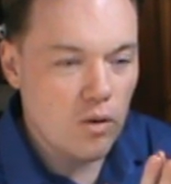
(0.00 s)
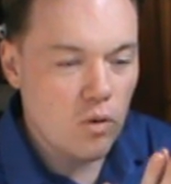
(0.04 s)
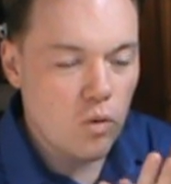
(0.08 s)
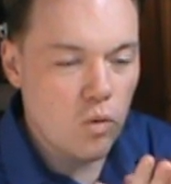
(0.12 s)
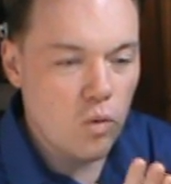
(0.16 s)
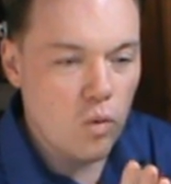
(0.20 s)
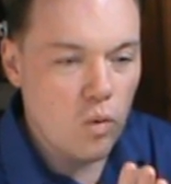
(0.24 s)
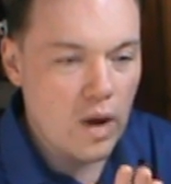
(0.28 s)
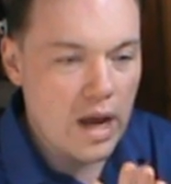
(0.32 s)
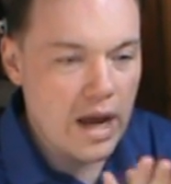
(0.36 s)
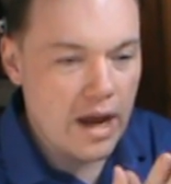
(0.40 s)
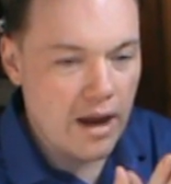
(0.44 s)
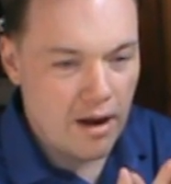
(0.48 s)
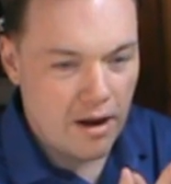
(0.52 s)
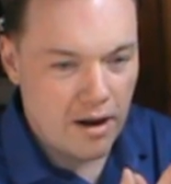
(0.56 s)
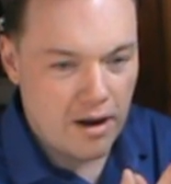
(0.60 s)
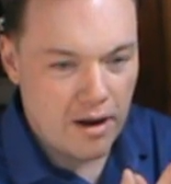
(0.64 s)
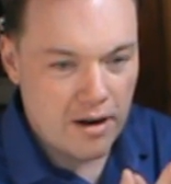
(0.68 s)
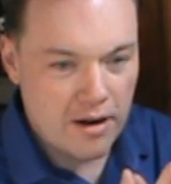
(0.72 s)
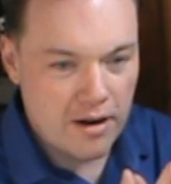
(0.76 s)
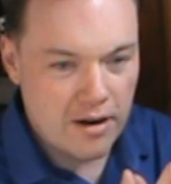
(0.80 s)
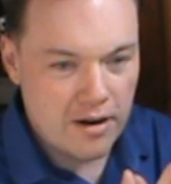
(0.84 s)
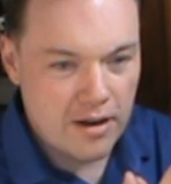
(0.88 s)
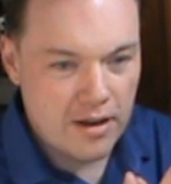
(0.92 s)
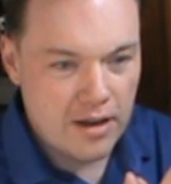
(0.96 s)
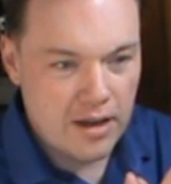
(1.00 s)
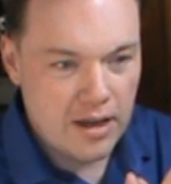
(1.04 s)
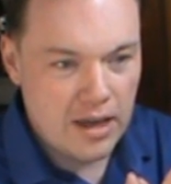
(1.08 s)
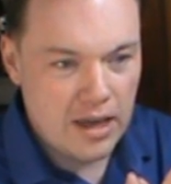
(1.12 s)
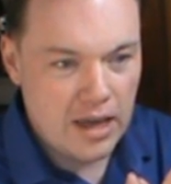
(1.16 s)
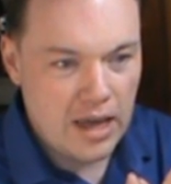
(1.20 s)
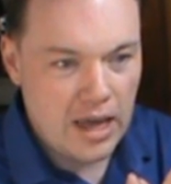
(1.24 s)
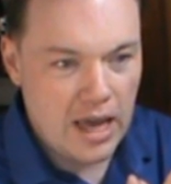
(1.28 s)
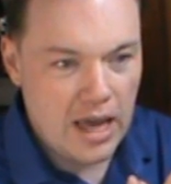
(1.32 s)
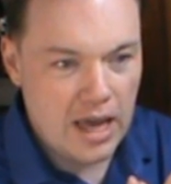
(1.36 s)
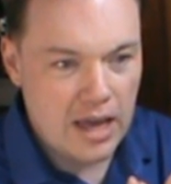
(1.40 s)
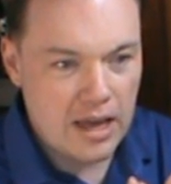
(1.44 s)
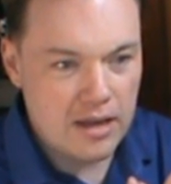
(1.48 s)
where
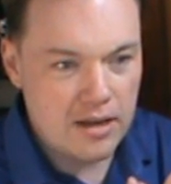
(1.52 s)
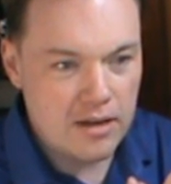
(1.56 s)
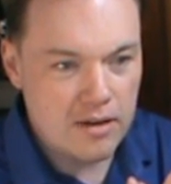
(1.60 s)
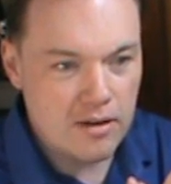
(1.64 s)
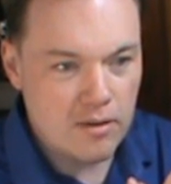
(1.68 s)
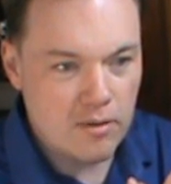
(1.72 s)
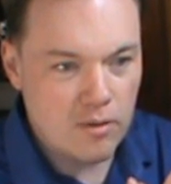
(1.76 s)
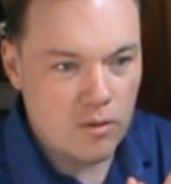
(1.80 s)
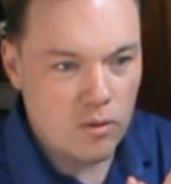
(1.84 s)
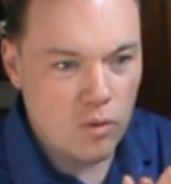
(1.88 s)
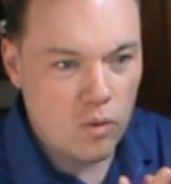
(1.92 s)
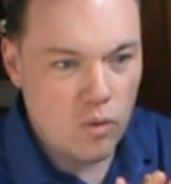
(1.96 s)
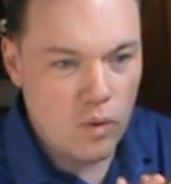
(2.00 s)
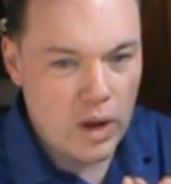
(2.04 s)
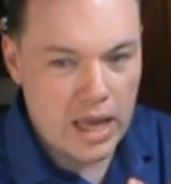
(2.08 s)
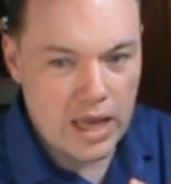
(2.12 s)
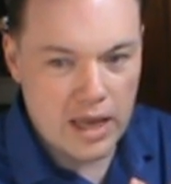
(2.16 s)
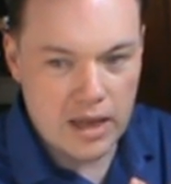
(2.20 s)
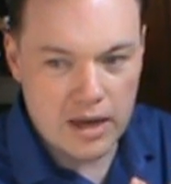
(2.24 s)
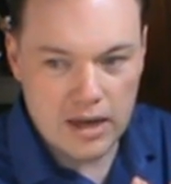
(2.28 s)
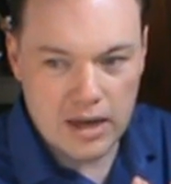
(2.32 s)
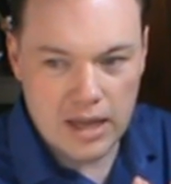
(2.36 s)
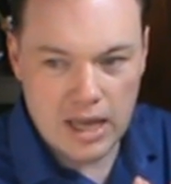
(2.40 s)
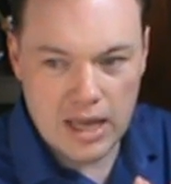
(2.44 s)
and when.